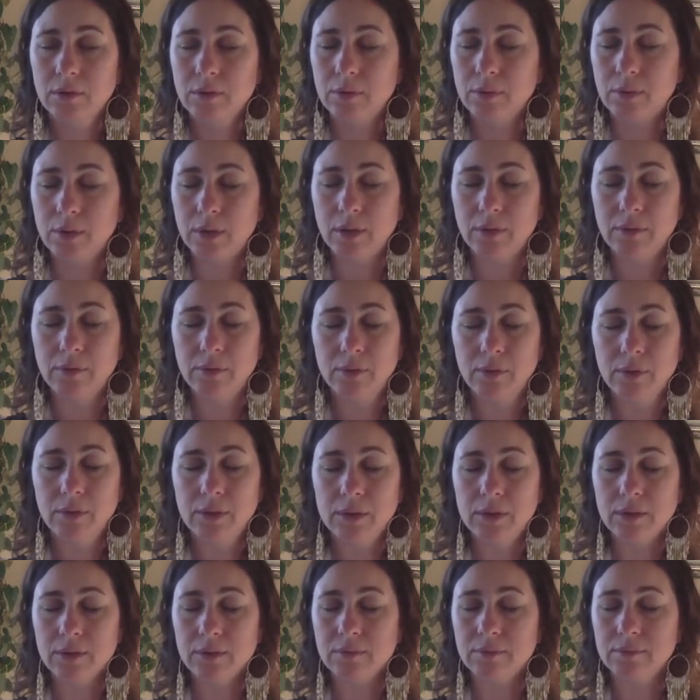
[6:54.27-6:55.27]
Whatever it
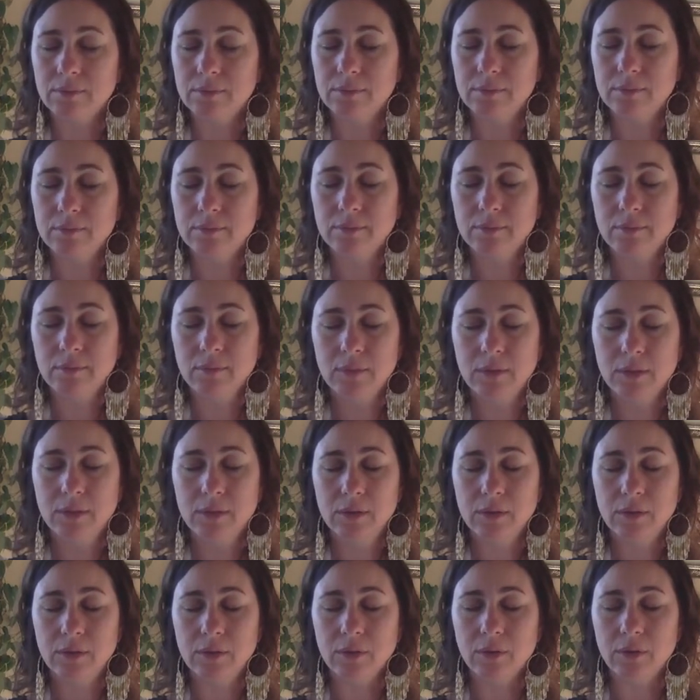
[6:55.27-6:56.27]
is,
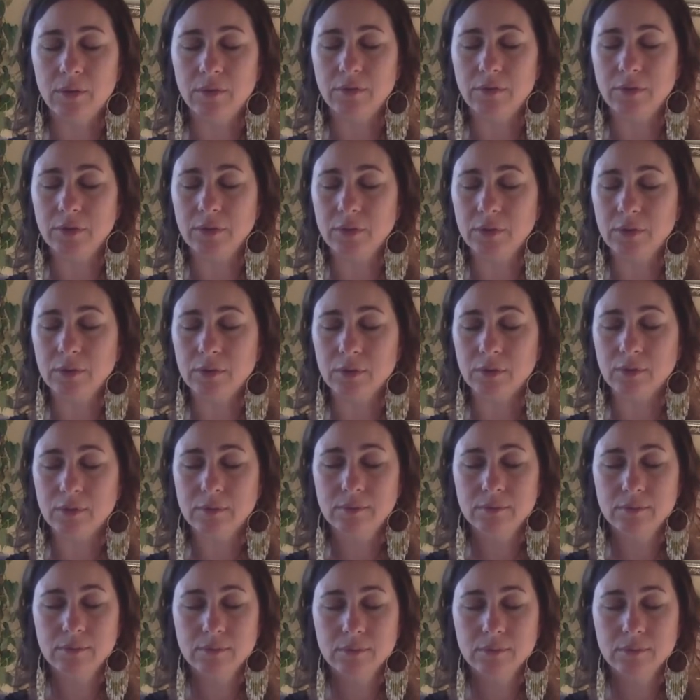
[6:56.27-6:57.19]
I feel